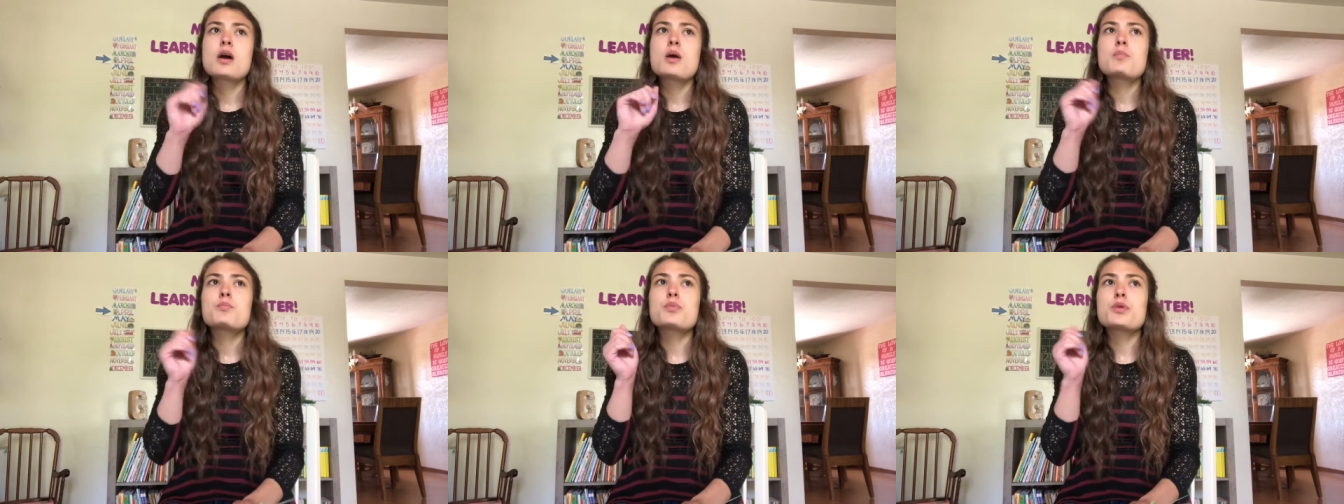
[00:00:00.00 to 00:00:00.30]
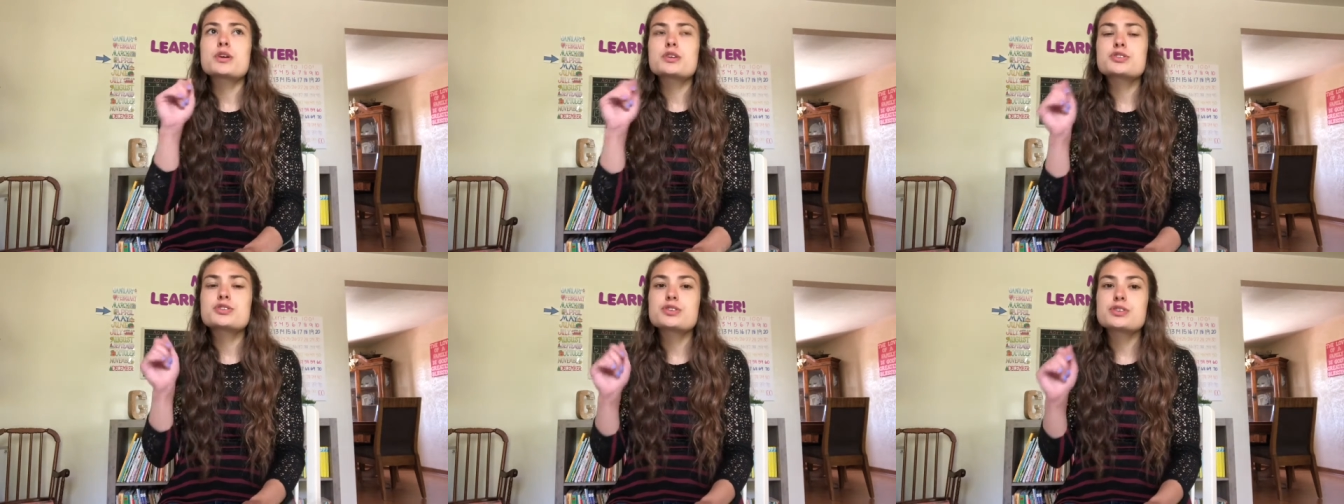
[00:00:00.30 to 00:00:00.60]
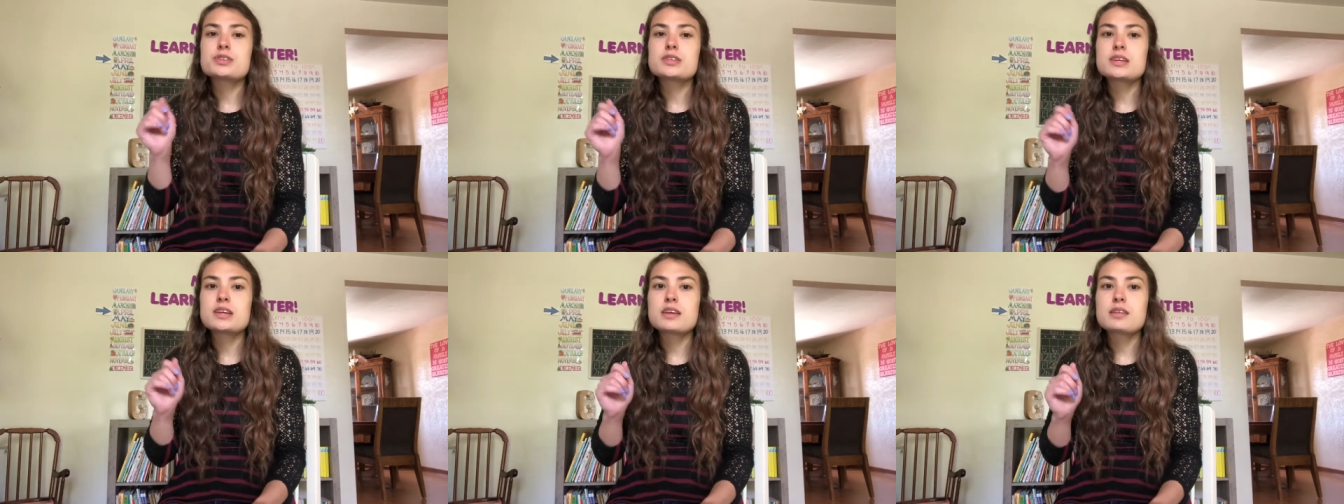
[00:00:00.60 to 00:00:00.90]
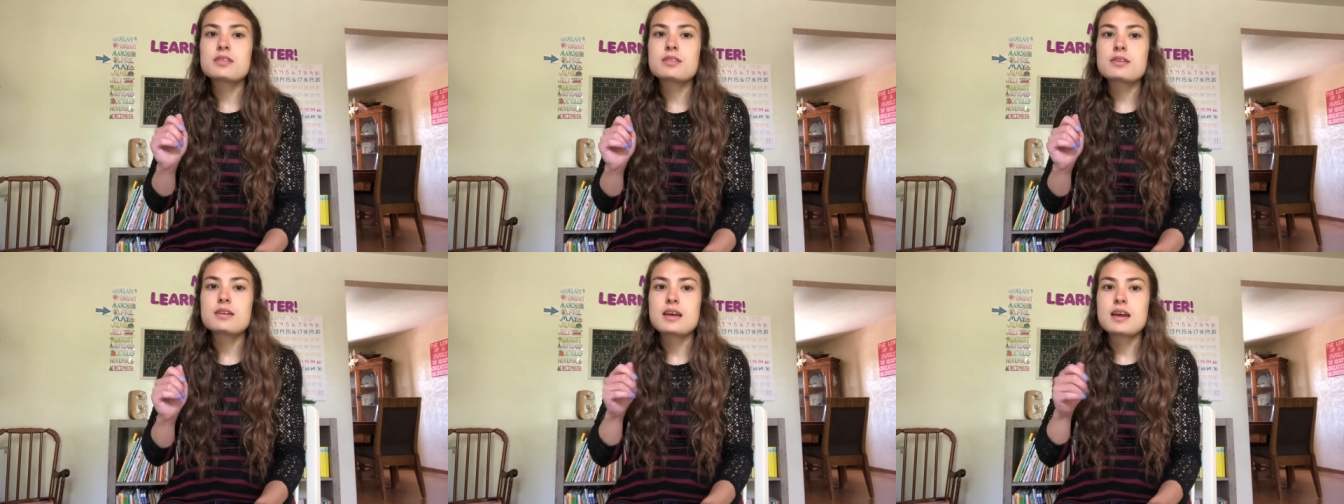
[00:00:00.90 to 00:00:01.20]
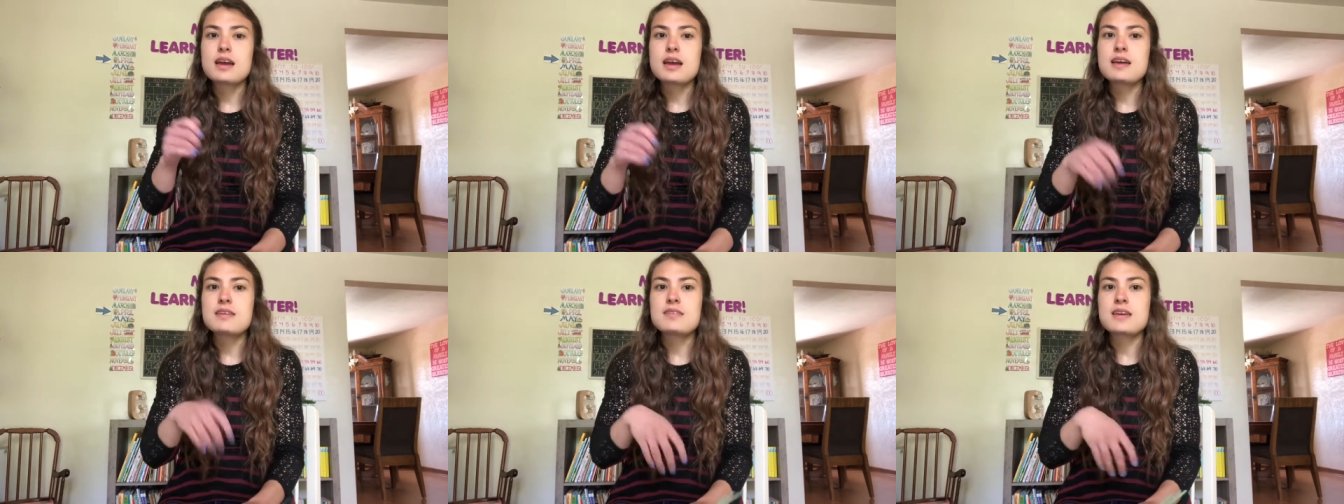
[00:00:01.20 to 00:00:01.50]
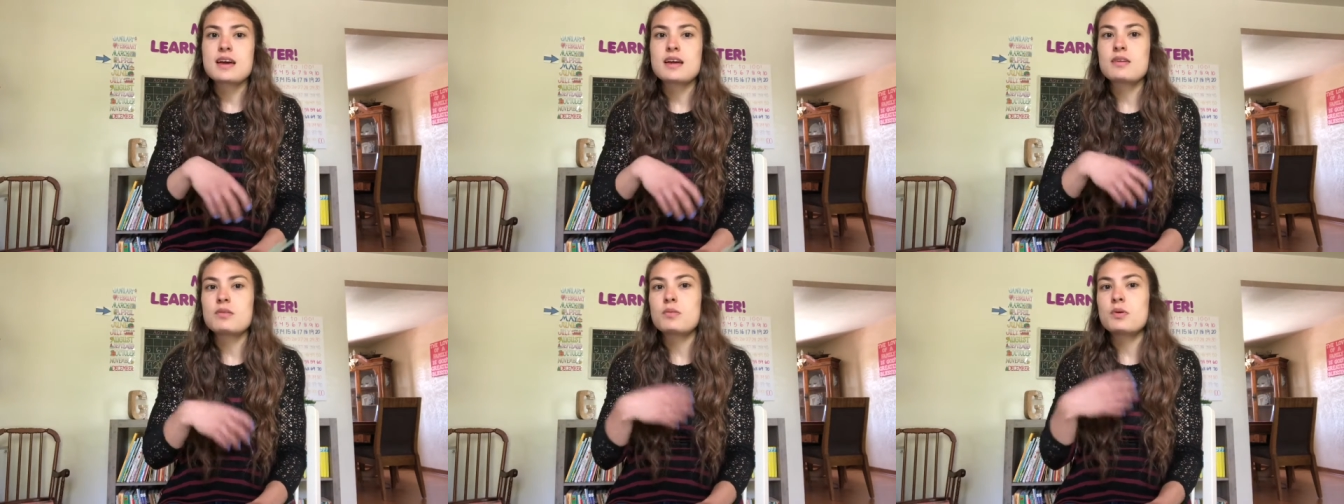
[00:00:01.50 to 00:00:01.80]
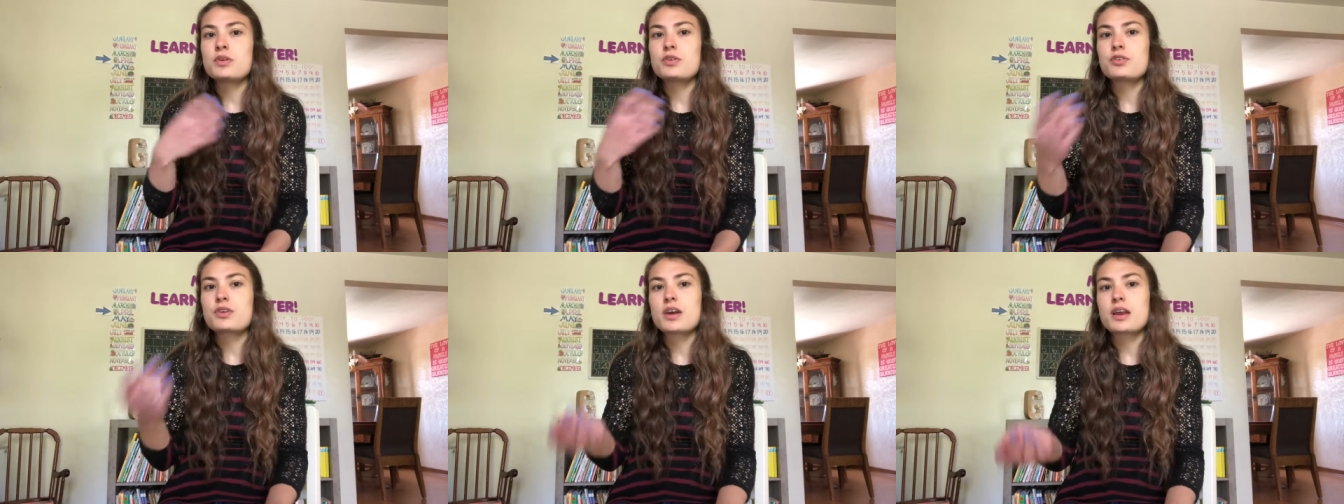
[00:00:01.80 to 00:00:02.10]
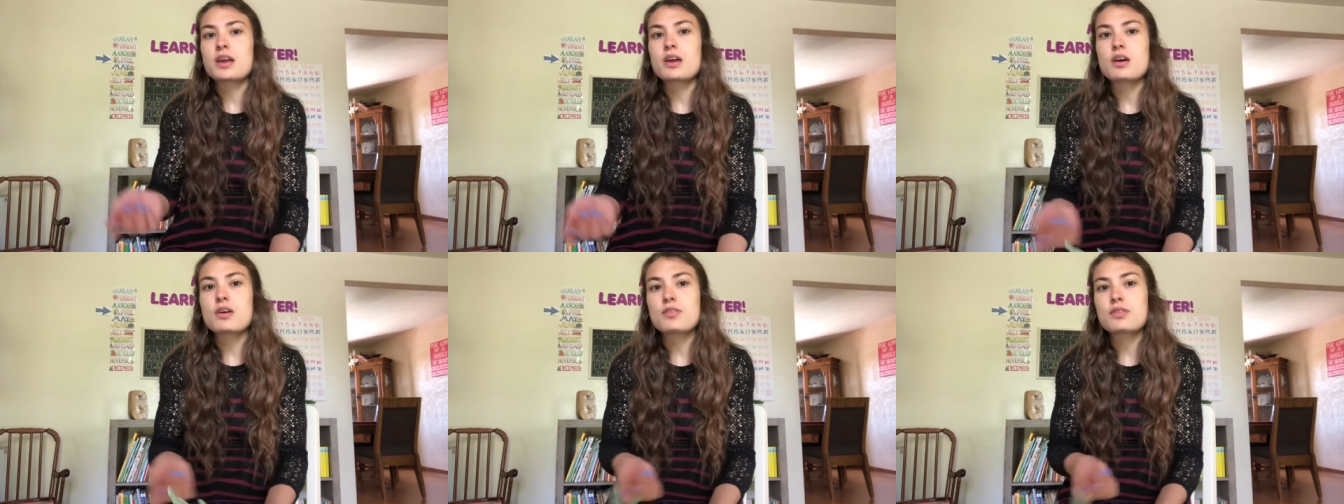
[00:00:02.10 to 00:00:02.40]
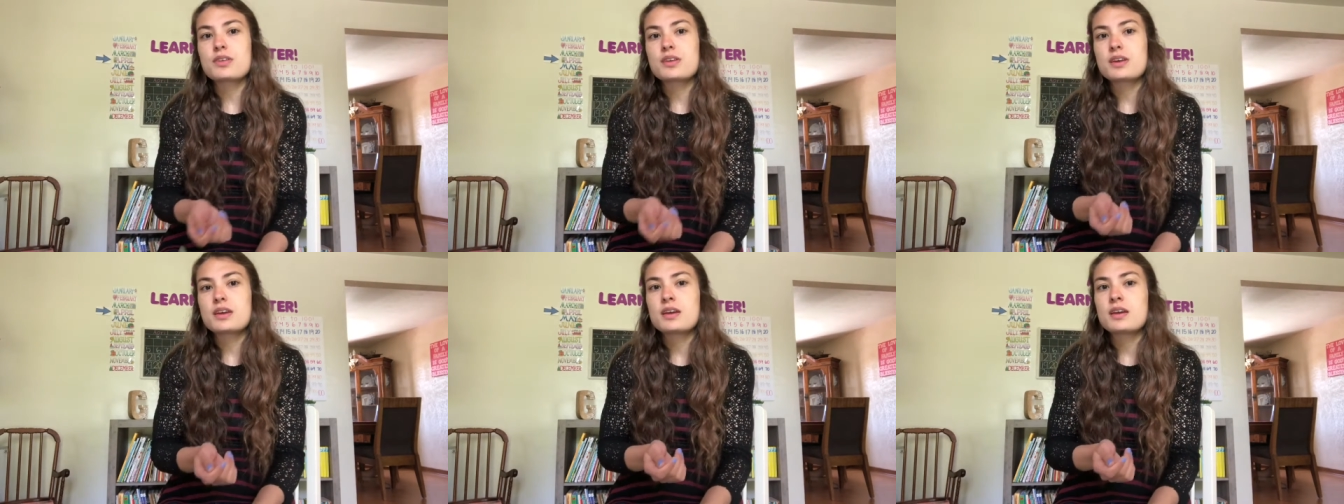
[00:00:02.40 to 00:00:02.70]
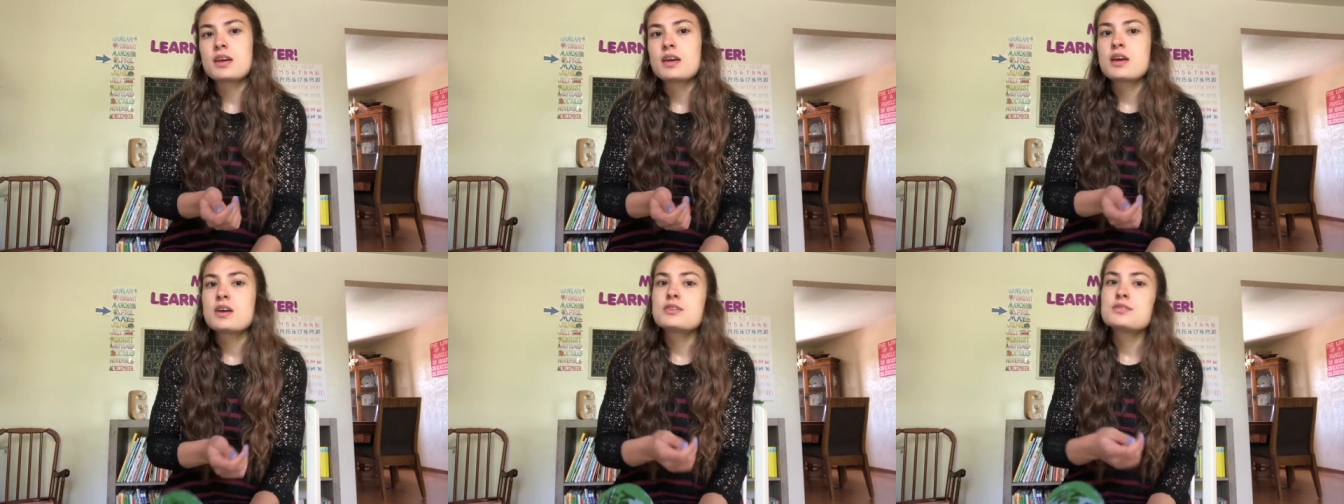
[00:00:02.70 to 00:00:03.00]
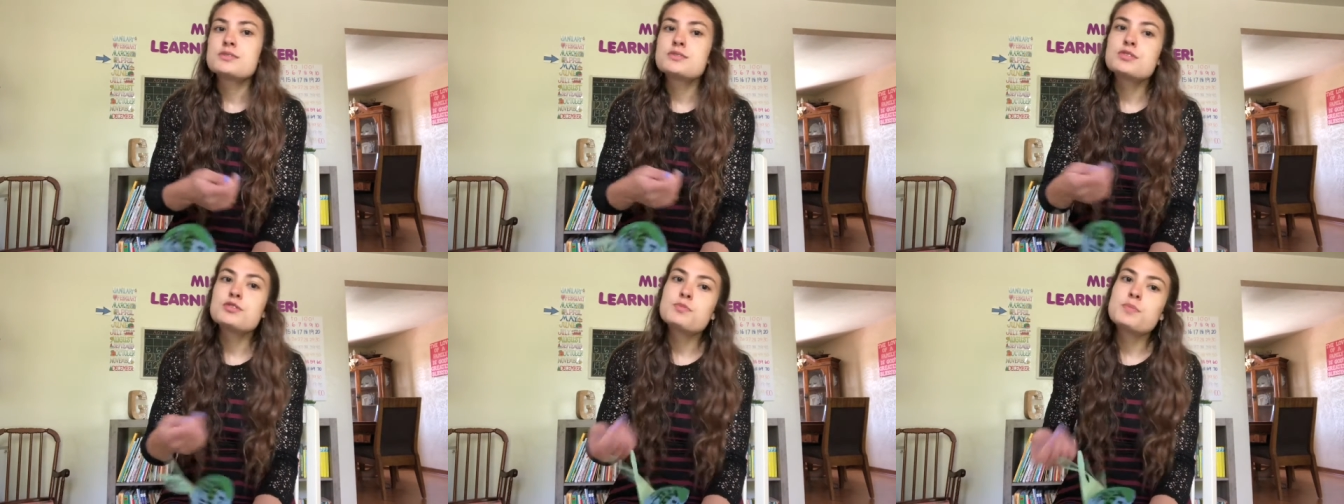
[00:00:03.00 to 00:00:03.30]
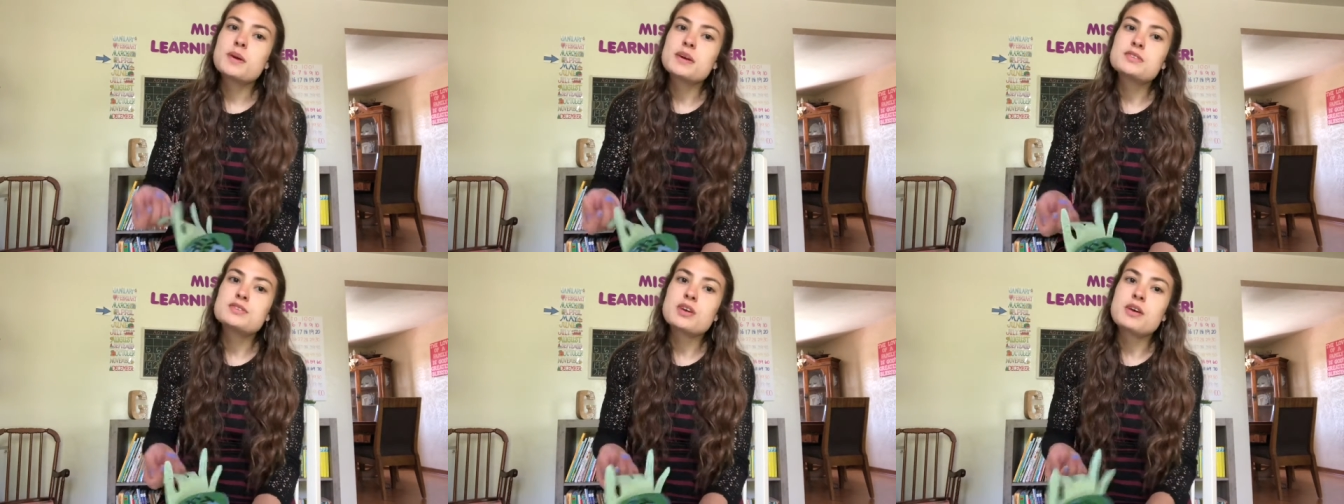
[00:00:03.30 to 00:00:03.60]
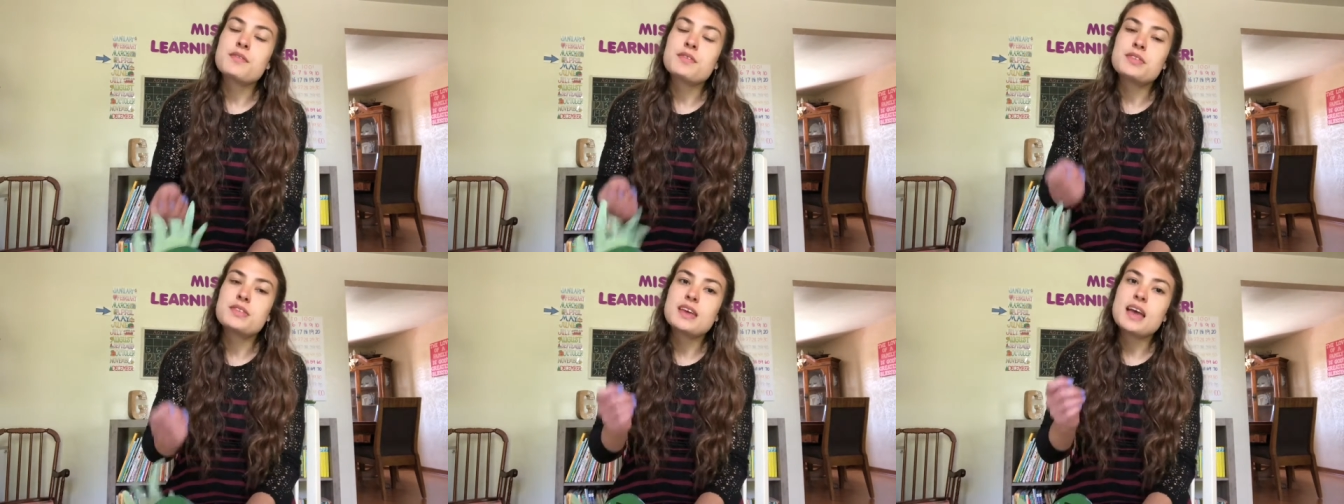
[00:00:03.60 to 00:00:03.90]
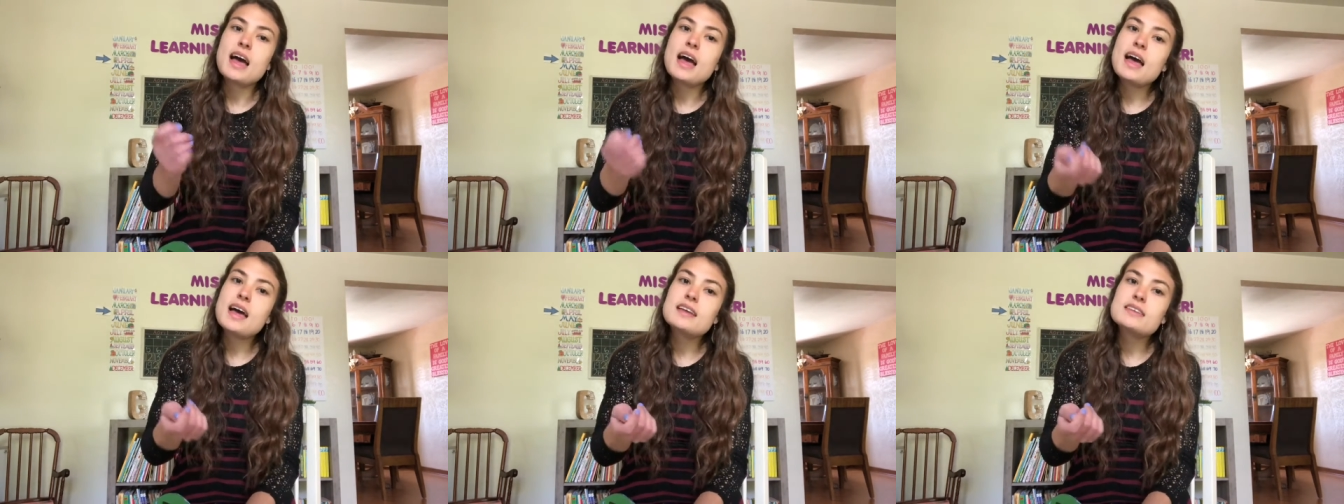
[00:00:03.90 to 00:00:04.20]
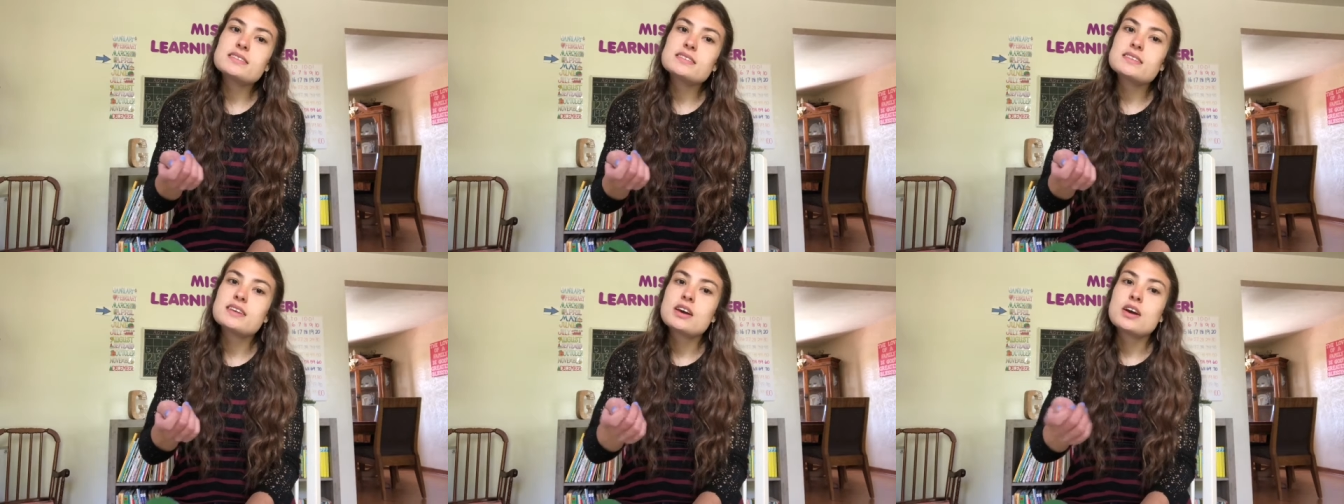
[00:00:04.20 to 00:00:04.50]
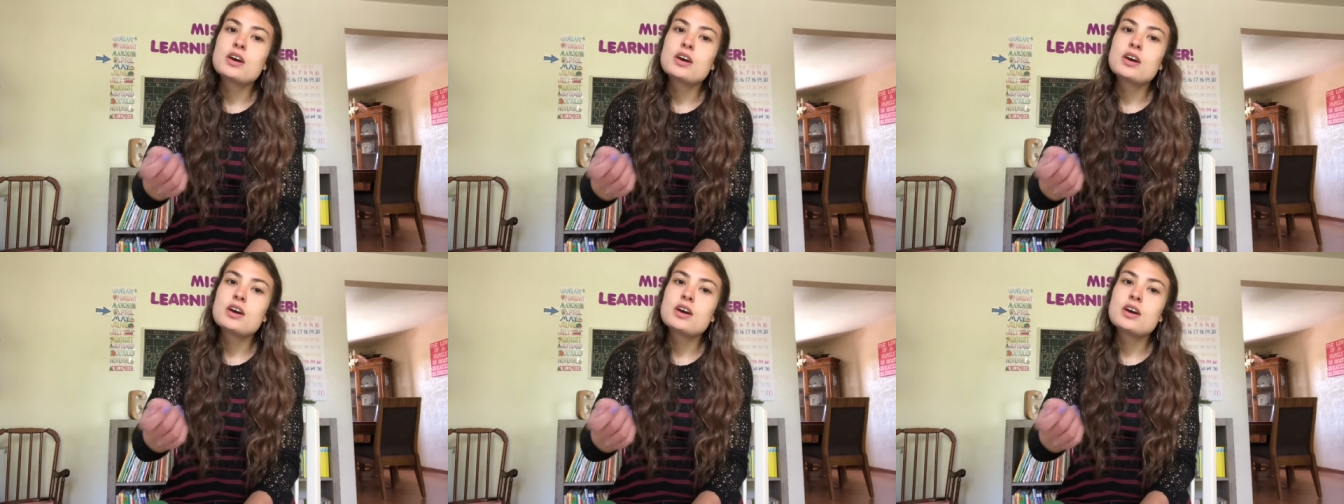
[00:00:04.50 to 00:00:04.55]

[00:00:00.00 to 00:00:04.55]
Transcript: brush your teeth, and then when you're getting all the toothpaste off at the end,